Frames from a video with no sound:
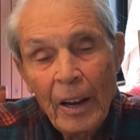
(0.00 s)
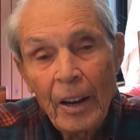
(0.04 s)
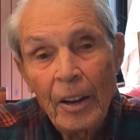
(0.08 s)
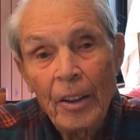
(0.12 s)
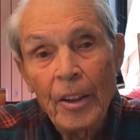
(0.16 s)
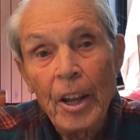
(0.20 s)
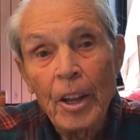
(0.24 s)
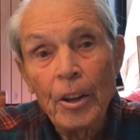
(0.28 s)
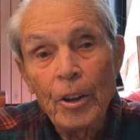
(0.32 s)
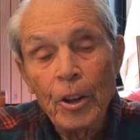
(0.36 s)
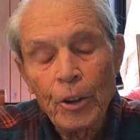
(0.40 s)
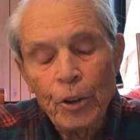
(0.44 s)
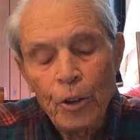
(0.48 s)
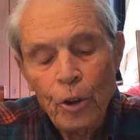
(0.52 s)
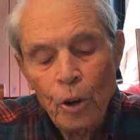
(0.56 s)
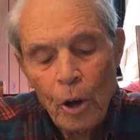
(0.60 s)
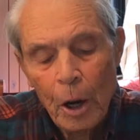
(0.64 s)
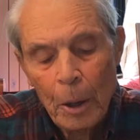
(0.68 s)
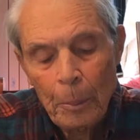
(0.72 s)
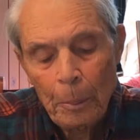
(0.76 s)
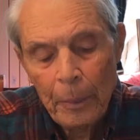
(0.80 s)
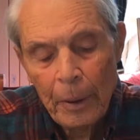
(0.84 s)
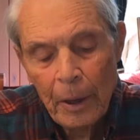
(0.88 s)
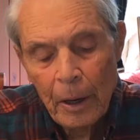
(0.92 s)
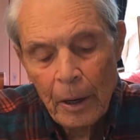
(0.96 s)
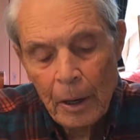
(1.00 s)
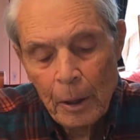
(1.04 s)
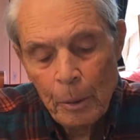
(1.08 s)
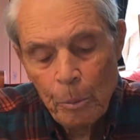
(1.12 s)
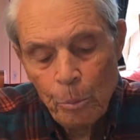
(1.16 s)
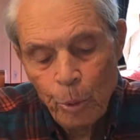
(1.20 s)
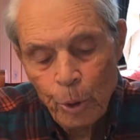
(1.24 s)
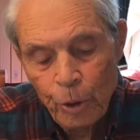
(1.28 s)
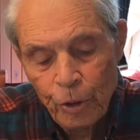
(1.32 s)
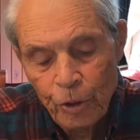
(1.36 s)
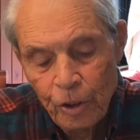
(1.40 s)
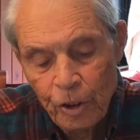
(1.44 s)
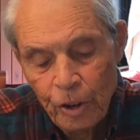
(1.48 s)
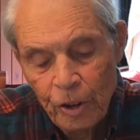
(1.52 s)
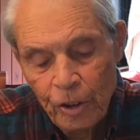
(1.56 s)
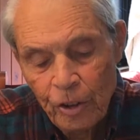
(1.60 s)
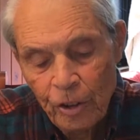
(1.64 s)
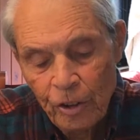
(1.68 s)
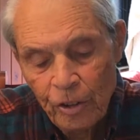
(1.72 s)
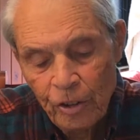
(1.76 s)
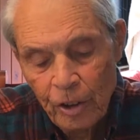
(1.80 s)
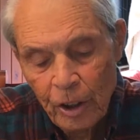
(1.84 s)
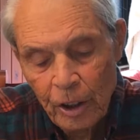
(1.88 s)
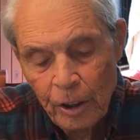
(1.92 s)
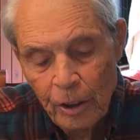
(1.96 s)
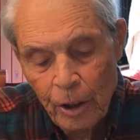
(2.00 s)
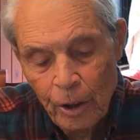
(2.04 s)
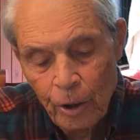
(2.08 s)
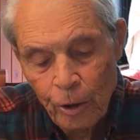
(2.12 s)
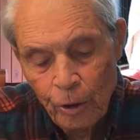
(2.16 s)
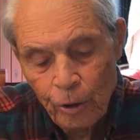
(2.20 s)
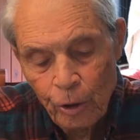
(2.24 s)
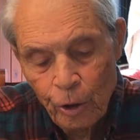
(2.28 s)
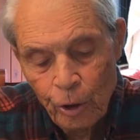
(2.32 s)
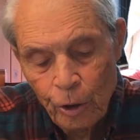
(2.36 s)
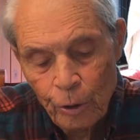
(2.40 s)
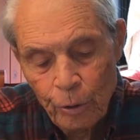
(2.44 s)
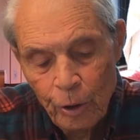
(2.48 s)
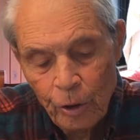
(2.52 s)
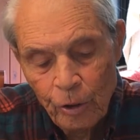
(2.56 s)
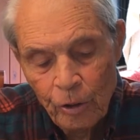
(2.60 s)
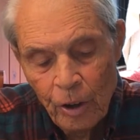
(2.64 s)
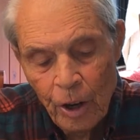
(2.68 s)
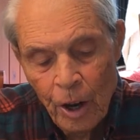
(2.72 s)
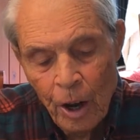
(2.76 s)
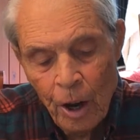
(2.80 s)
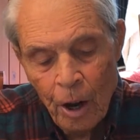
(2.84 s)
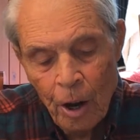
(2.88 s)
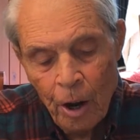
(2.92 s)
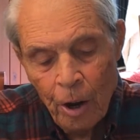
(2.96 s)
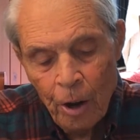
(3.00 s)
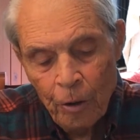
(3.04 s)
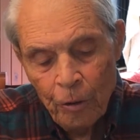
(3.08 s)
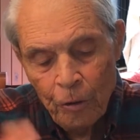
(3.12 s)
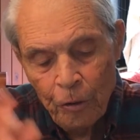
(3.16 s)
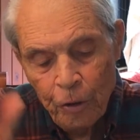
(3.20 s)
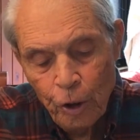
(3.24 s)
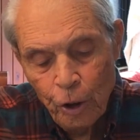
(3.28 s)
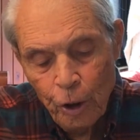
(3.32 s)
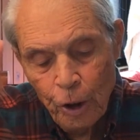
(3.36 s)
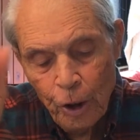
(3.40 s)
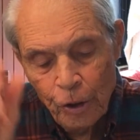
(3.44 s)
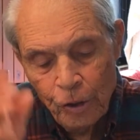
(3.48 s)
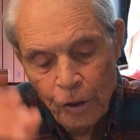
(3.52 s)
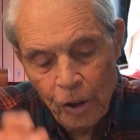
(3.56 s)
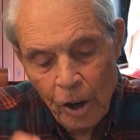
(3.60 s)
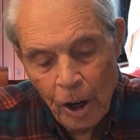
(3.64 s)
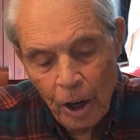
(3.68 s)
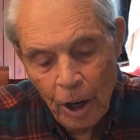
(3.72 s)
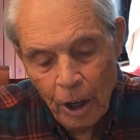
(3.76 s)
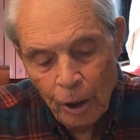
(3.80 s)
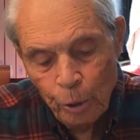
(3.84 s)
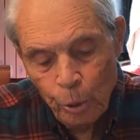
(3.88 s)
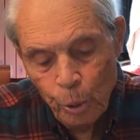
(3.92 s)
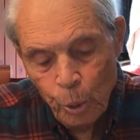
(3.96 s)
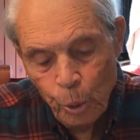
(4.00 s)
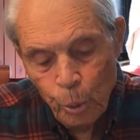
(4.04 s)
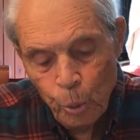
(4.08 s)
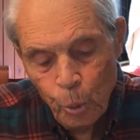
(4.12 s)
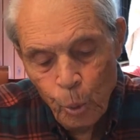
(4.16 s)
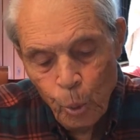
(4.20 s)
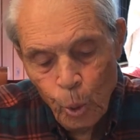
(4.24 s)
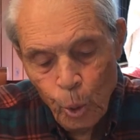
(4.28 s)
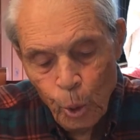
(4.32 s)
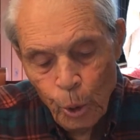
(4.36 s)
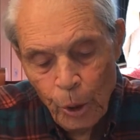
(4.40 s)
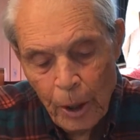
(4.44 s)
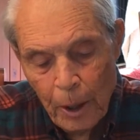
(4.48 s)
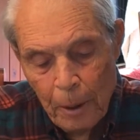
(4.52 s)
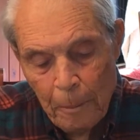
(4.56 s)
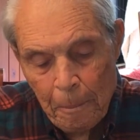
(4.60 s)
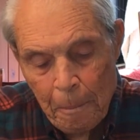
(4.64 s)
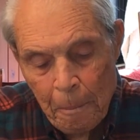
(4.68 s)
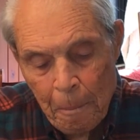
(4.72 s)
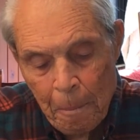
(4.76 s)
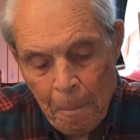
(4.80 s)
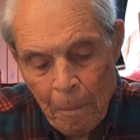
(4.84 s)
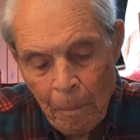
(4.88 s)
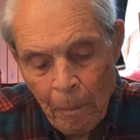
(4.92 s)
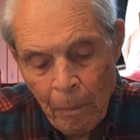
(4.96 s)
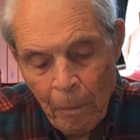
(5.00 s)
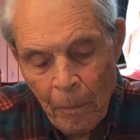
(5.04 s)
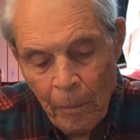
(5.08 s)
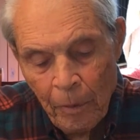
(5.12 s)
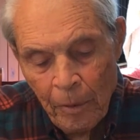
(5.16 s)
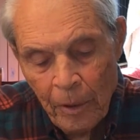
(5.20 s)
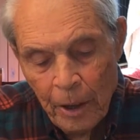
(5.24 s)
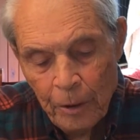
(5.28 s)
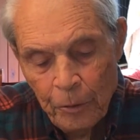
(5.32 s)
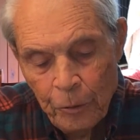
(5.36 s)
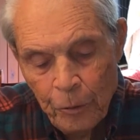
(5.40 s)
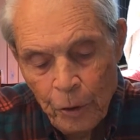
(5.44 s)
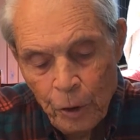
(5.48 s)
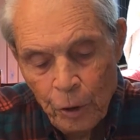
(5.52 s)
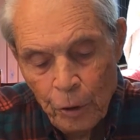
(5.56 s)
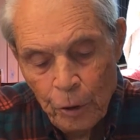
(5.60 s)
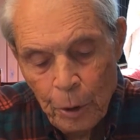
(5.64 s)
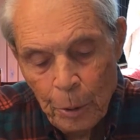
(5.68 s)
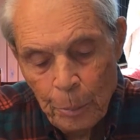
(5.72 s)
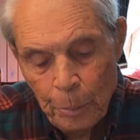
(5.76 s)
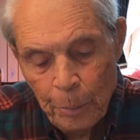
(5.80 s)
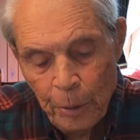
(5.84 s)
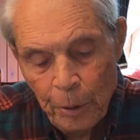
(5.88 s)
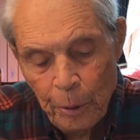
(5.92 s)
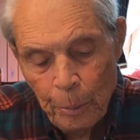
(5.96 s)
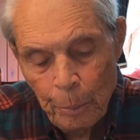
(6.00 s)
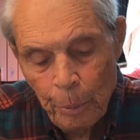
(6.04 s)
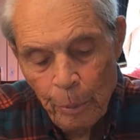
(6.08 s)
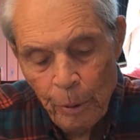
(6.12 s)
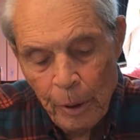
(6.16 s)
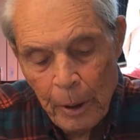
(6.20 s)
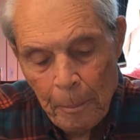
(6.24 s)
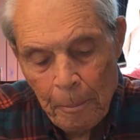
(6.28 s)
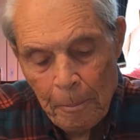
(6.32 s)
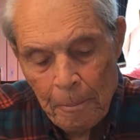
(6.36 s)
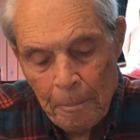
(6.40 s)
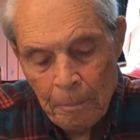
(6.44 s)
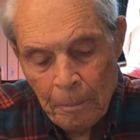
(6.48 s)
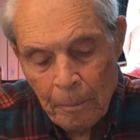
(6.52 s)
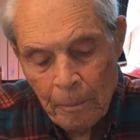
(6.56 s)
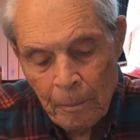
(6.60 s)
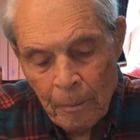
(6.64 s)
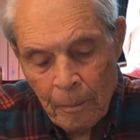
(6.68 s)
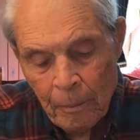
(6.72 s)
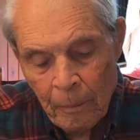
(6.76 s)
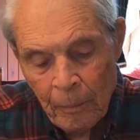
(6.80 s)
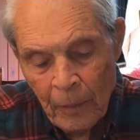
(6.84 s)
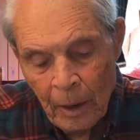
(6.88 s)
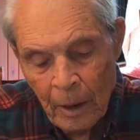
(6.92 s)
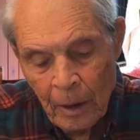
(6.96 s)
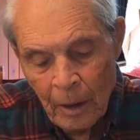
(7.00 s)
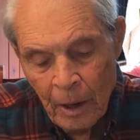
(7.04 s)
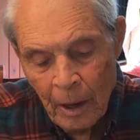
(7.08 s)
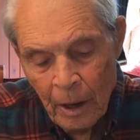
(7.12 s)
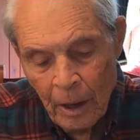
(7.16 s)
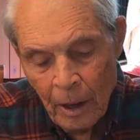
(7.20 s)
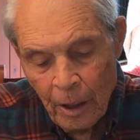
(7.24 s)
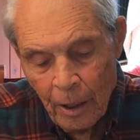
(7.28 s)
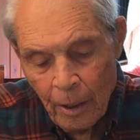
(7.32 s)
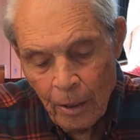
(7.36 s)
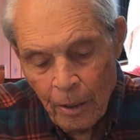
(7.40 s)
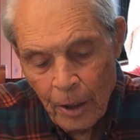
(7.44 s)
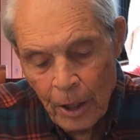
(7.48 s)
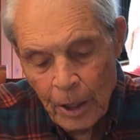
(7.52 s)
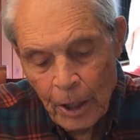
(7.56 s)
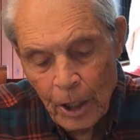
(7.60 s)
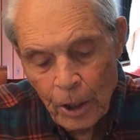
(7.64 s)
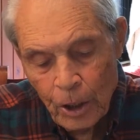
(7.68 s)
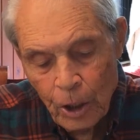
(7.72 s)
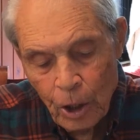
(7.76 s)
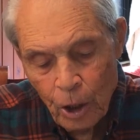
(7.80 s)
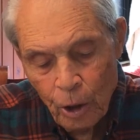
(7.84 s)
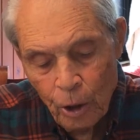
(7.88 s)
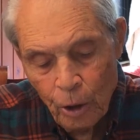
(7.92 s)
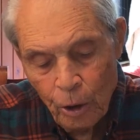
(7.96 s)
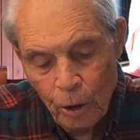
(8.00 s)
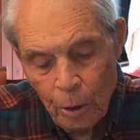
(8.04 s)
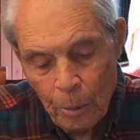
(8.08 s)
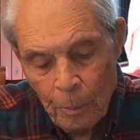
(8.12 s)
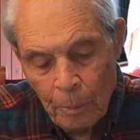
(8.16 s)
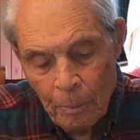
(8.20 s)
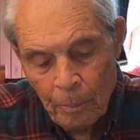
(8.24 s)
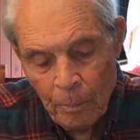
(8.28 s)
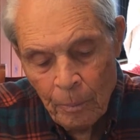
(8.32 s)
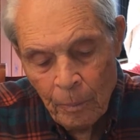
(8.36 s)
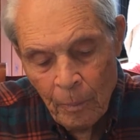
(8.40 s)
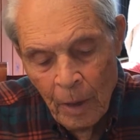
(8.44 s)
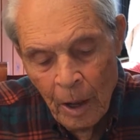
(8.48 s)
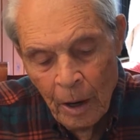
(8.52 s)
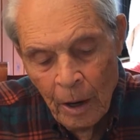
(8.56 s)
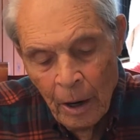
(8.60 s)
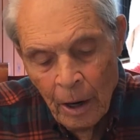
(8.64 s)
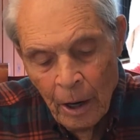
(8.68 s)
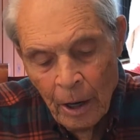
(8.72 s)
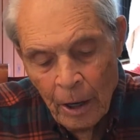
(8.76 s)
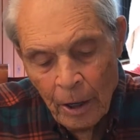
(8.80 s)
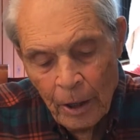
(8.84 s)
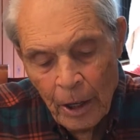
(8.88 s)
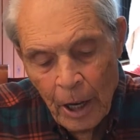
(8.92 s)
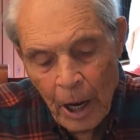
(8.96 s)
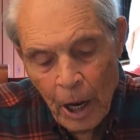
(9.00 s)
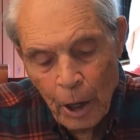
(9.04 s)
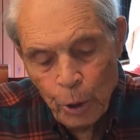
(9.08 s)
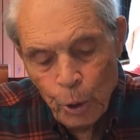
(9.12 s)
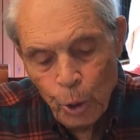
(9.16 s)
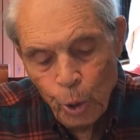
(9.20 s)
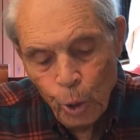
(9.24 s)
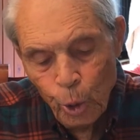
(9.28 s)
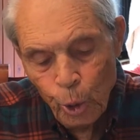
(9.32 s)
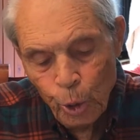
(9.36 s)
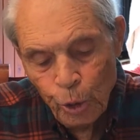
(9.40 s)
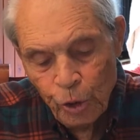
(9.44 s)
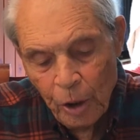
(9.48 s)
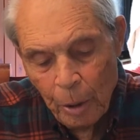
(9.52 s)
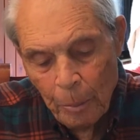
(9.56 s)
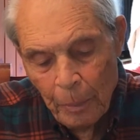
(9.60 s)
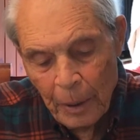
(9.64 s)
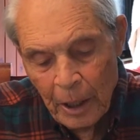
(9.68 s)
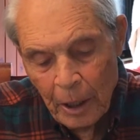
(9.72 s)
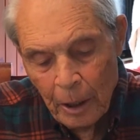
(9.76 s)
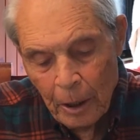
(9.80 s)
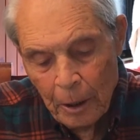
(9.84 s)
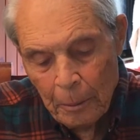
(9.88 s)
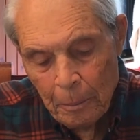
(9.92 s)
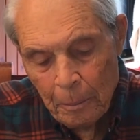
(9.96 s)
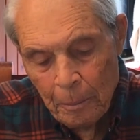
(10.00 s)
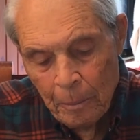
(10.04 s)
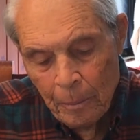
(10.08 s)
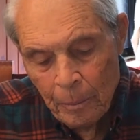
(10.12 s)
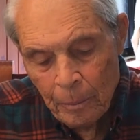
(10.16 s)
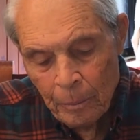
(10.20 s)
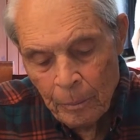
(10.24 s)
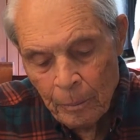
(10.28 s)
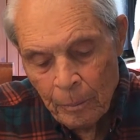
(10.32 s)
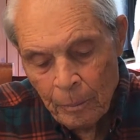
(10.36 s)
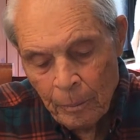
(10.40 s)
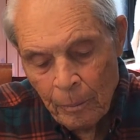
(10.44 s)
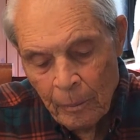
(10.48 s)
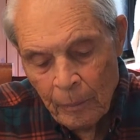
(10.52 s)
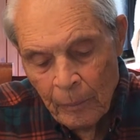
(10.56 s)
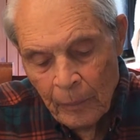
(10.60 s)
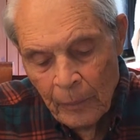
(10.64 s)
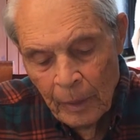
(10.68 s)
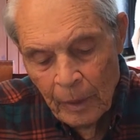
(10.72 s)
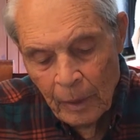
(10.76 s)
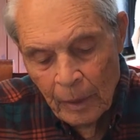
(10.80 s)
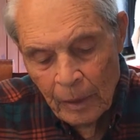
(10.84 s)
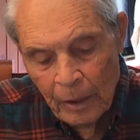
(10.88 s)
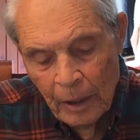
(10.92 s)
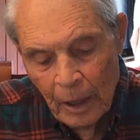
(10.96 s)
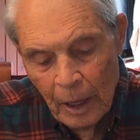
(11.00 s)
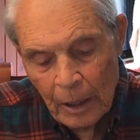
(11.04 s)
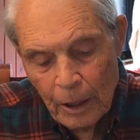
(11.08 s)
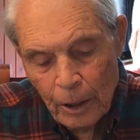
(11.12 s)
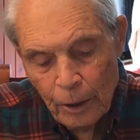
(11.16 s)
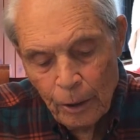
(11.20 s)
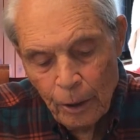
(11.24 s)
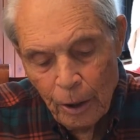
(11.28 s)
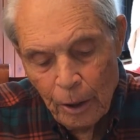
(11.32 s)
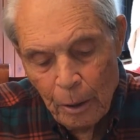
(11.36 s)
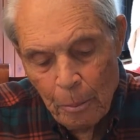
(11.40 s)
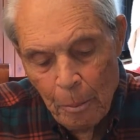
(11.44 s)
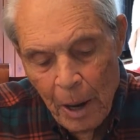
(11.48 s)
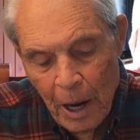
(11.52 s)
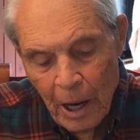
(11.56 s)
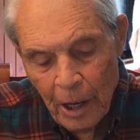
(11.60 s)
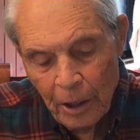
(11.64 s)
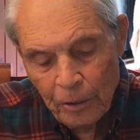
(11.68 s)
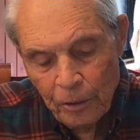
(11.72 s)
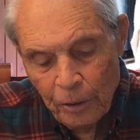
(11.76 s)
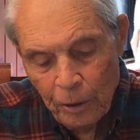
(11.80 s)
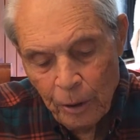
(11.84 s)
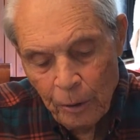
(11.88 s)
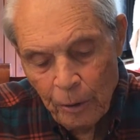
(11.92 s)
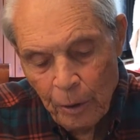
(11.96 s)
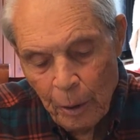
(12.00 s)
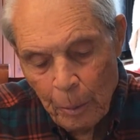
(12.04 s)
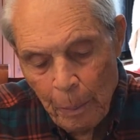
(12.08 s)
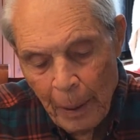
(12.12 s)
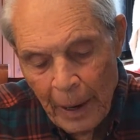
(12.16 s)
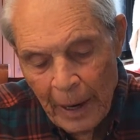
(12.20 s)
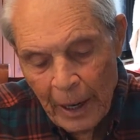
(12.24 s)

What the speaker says: And then the time came when Jesus said to the servants, "Fill the jars with water." They filled them to the brim. Then he told them, "Now draw some out. Take it to the master of the